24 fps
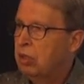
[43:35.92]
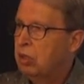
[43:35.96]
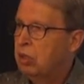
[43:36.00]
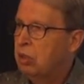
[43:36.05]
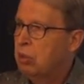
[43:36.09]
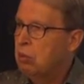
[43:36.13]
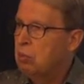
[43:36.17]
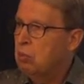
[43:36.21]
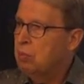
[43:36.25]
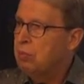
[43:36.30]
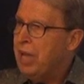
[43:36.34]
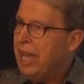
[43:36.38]

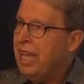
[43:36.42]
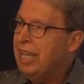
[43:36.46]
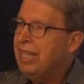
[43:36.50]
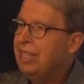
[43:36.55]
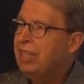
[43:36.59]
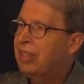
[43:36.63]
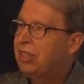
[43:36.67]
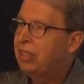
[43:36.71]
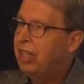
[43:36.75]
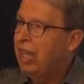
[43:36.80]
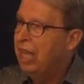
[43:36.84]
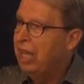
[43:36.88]
to
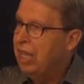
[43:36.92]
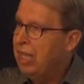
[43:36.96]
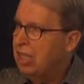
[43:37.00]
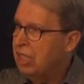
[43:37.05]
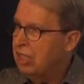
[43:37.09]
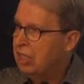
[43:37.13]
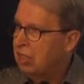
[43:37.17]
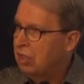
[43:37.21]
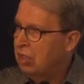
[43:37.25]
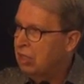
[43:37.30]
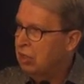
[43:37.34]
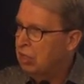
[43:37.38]

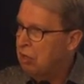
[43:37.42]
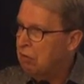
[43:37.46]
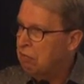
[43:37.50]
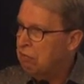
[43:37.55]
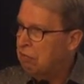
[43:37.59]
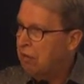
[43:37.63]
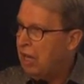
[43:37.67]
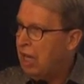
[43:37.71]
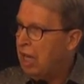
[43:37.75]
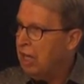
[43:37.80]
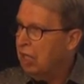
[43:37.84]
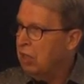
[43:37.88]
maintain the
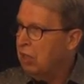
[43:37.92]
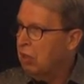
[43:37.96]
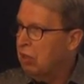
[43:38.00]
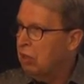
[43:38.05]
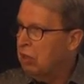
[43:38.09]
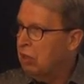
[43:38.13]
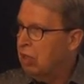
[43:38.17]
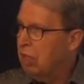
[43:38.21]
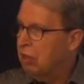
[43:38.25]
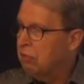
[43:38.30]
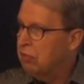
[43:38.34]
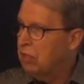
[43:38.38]

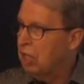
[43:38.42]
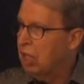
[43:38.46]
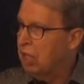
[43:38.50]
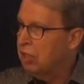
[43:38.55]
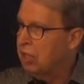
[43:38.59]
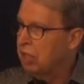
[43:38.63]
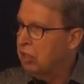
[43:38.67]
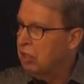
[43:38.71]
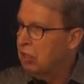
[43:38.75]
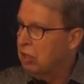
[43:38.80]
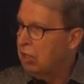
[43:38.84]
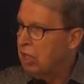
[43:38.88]
fire of
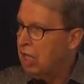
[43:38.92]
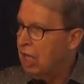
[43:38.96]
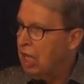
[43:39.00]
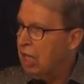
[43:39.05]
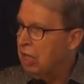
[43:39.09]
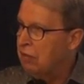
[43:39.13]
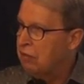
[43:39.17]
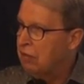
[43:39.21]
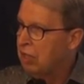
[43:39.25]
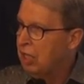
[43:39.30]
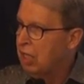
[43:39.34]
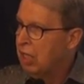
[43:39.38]
God in our
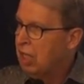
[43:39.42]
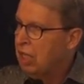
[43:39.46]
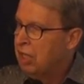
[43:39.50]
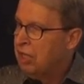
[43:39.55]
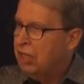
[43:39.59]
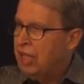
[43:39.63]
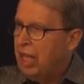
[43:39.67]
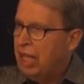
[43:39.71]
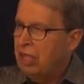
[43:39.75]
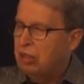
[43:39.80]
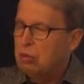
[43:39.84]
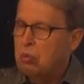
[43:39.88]
life,
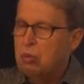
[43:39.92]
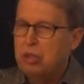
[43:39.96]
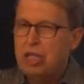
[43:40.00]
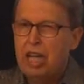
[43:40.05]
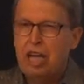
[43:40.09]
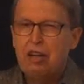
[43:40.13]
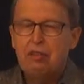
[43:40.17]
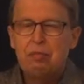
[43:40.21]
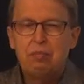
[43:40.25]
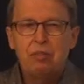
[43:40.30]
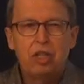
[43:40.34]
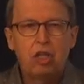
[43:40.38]
that we
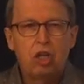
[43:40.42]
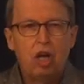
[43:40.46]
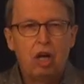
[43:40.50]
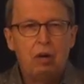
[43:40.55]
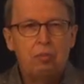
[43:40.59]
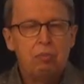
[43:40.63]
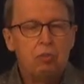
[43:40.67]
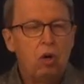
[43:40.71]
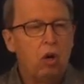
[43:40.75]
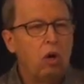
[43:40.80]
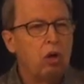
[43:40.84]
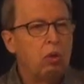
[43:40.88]
have
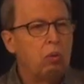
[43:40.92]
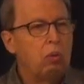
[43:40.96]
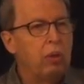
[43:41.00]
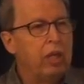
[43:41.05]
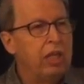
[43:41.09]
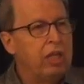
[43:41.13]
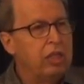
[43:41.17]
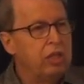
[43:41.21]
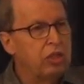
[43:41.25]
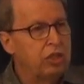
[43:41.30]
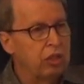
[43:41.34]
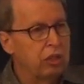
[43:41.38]
become more
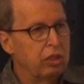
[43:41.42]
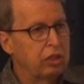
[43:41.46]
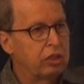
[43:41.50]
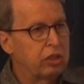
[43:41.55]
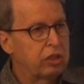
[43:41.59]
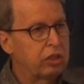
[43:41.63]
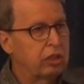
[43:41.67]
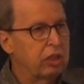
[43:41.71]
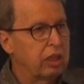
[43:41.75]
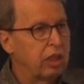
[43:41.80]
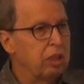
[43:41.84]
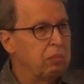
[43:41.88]

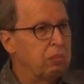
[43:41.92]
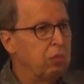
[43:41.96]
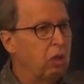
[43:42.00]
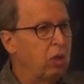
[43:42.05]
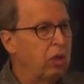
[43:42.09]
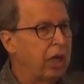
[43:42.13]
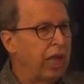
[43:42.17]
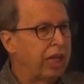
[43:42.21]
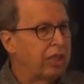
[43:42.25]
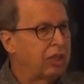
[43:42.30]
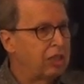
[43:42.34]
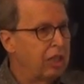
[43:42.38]
religious and
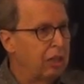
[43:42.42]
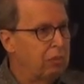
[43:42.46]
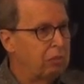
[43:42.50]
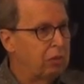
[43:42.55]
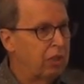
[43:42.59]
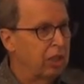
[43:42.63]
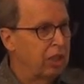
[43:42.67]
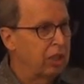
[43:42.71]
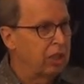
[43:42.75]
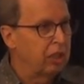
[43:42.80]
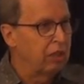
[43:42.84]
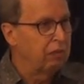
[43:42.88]
more
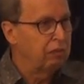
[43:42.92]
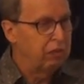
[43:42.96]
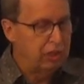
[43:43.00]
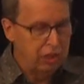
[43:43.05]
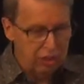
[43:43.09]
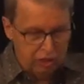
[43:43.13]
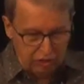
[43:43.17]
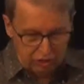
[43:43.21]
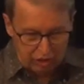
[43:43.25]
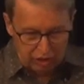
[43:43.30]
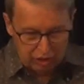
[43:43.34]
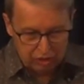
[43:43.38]
accepting of
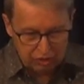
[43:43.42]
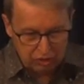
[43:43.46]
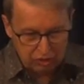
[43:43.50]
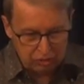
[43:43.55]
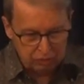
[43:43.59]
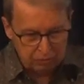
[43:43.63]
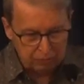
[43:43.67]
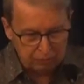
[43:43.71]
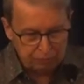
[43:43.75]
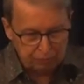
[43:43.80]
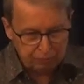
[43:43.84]
these things.